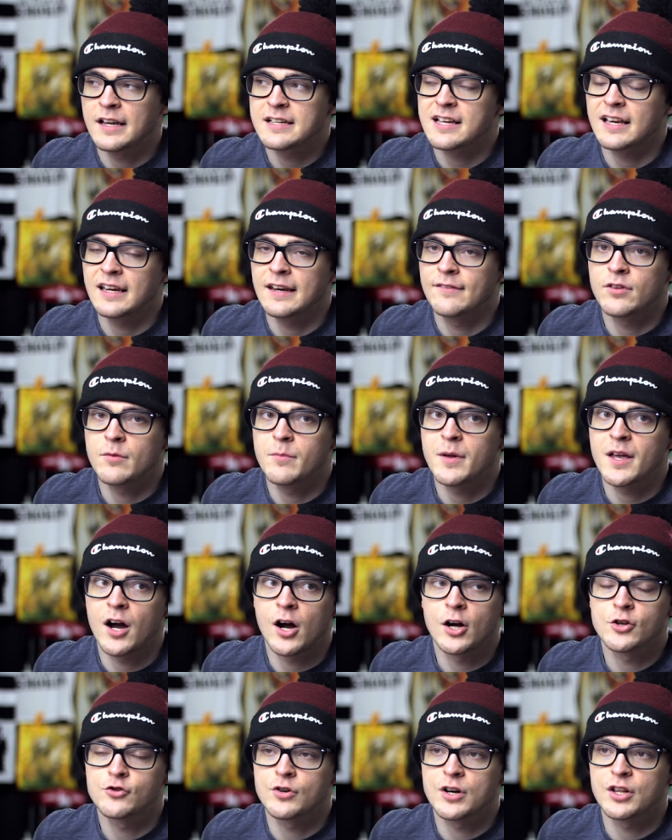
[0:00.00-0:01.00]
unless I live to be
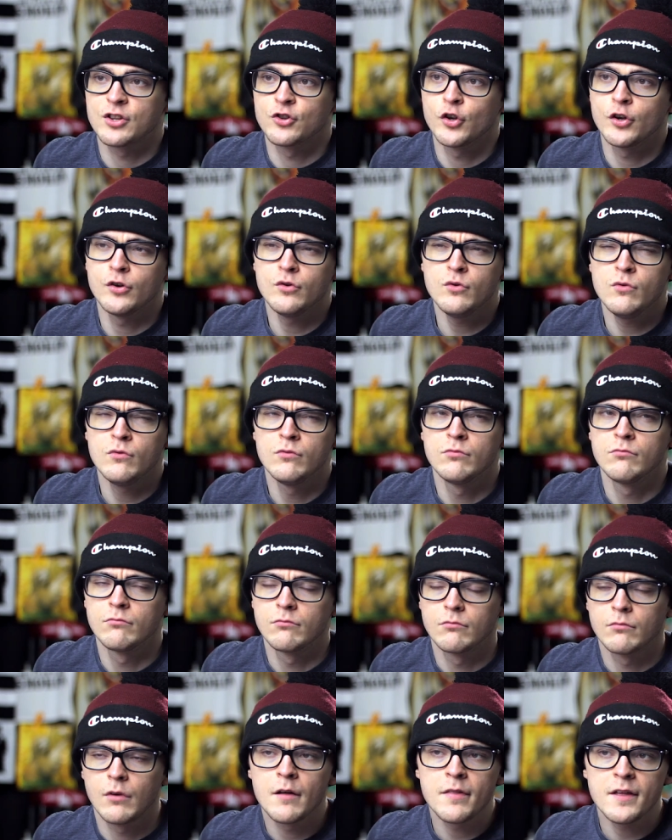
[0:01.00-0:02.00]
102.
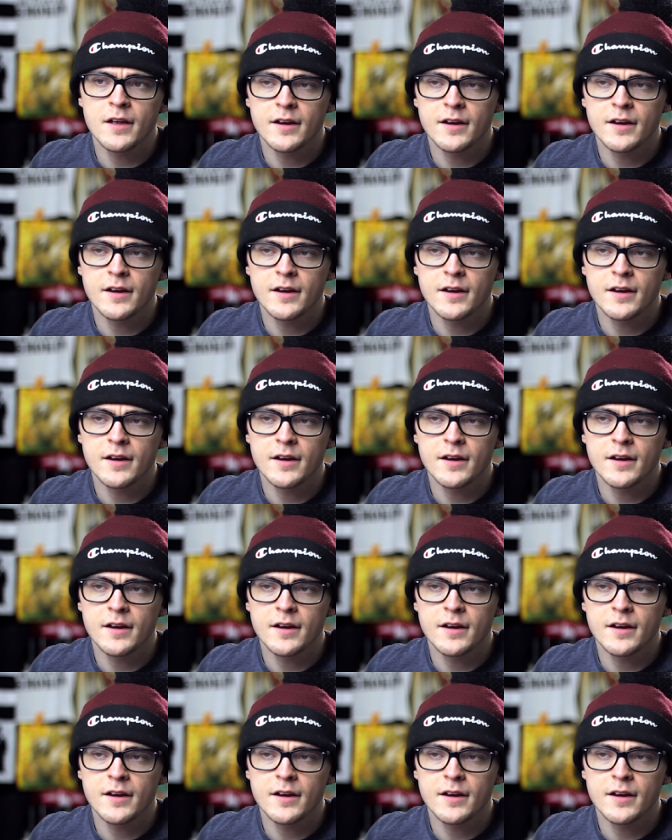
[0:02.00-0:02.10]
I